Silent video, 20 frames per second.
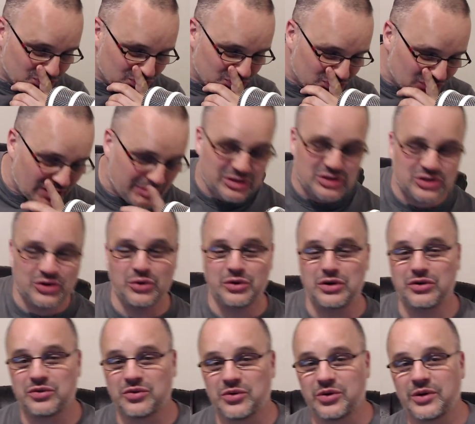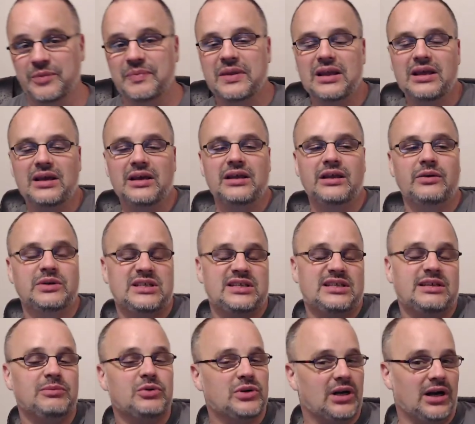let me talk you through it. There was a
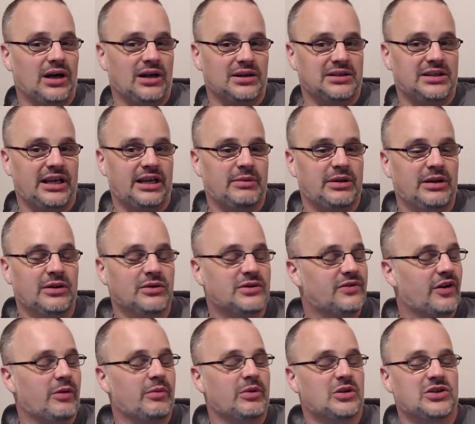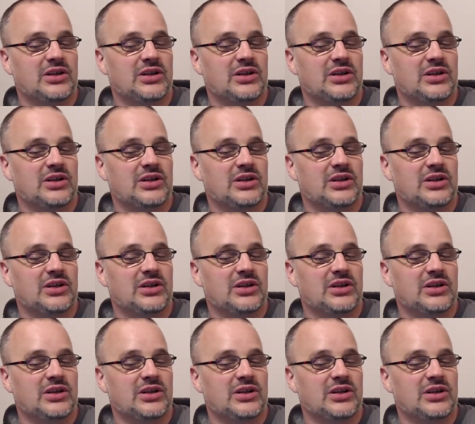simple kart game. It looks very much